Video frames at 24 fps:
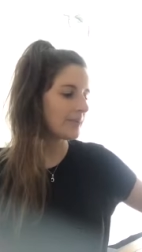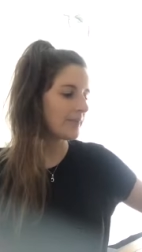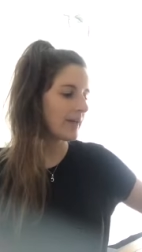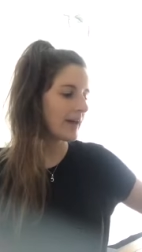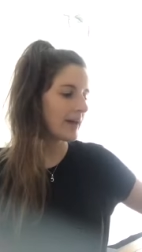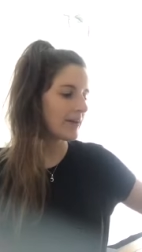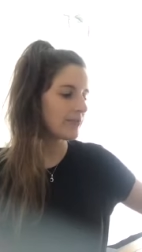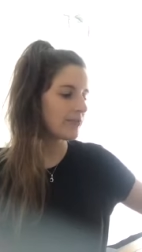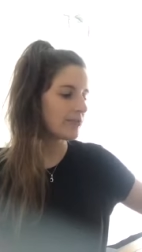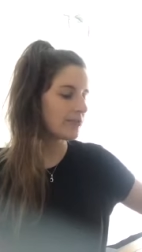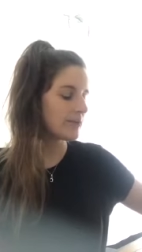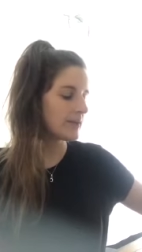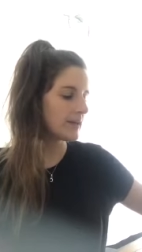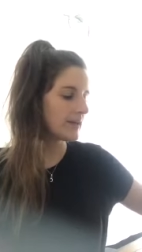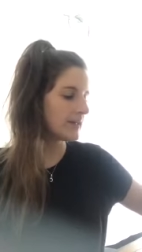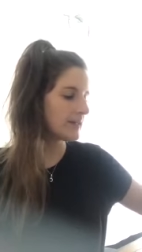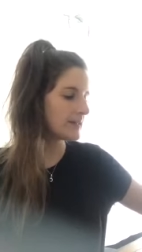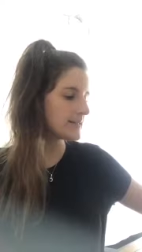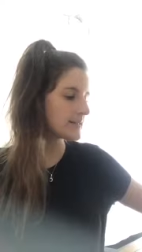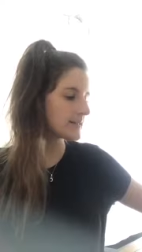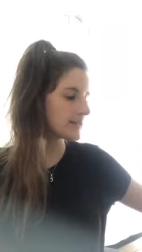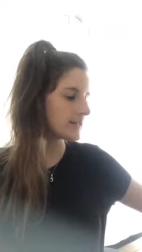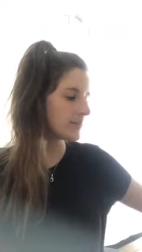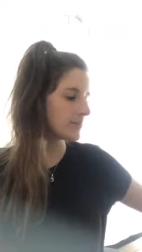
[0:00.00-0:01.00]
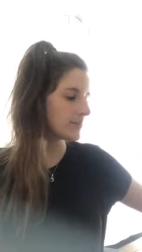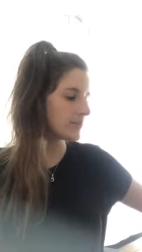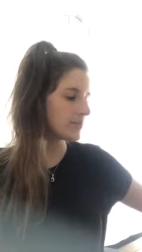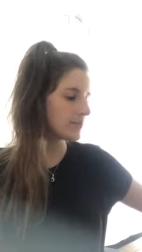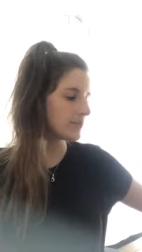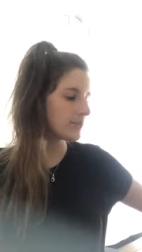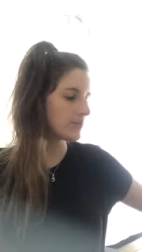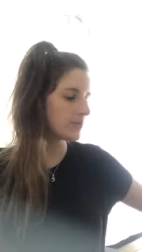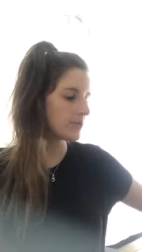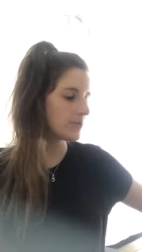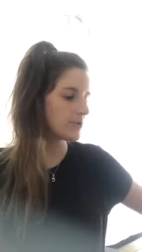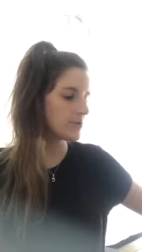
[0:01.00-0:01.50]
I've already skipped
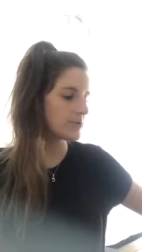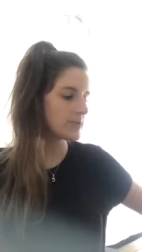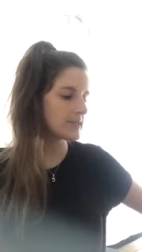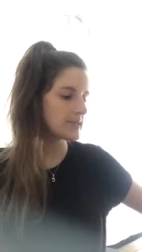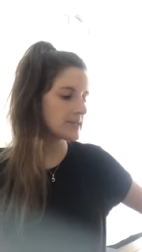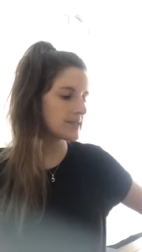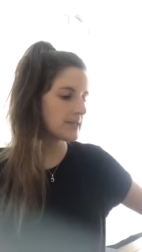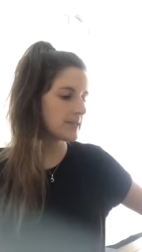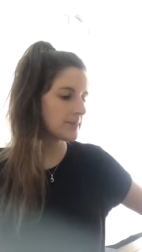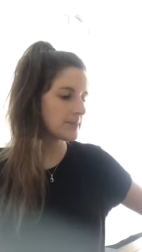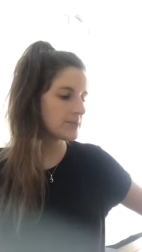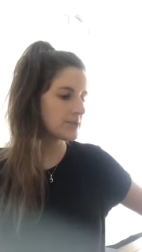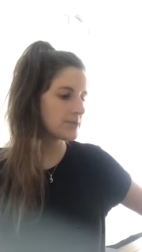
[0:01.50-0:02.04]
the first step